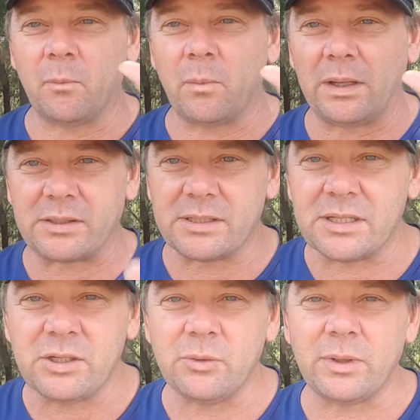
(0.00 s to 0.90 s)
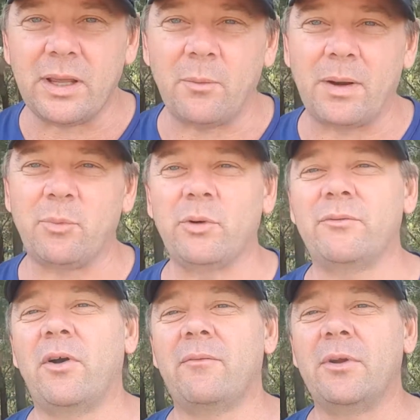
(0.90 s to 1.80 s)
Let's continue with our
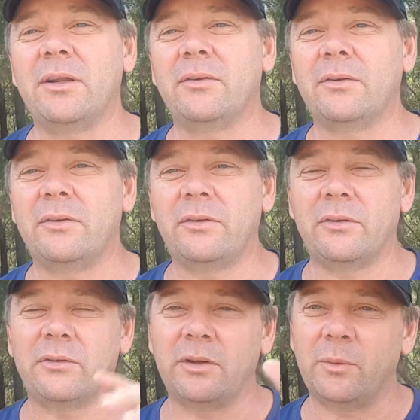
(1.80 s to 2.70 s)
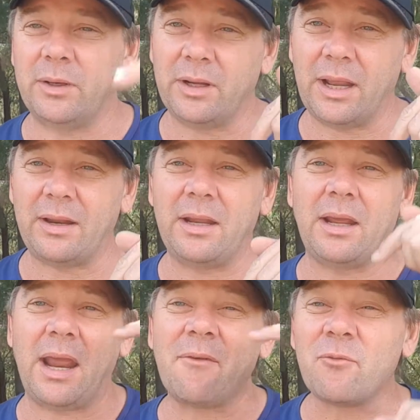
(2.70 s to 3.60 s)
1.5 meters distancing. When you get here,
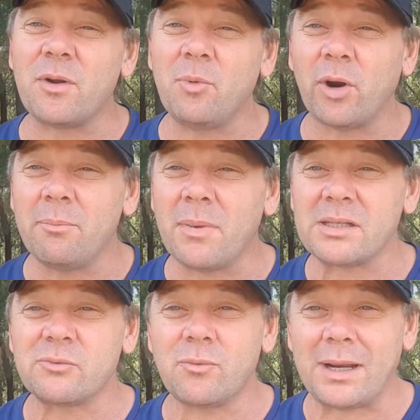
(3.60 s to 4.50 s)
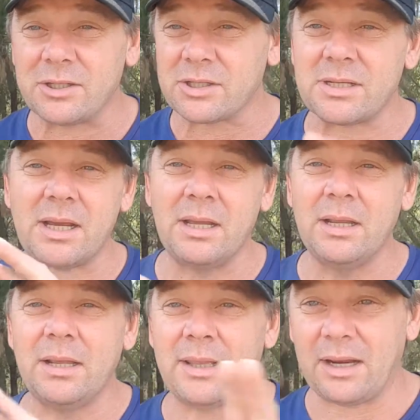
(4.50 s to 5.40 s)
everybody must register.
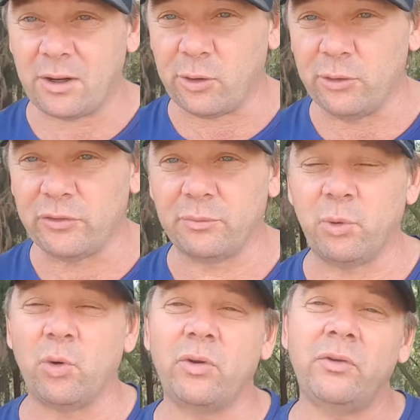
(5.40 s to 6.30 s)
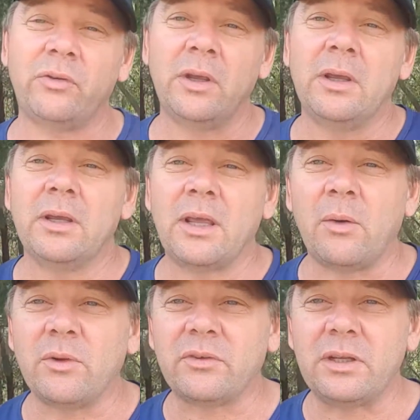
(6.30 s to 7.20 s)
That includes supporters.
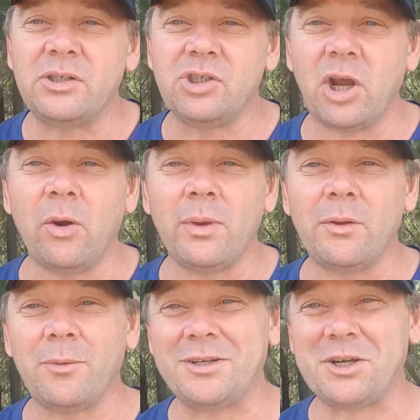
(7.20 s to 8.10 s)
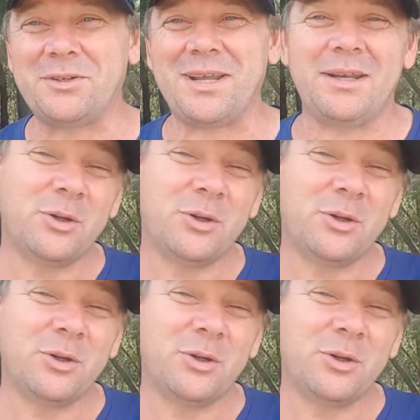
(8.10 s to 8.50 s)
Go and see Joe in the Rego tent.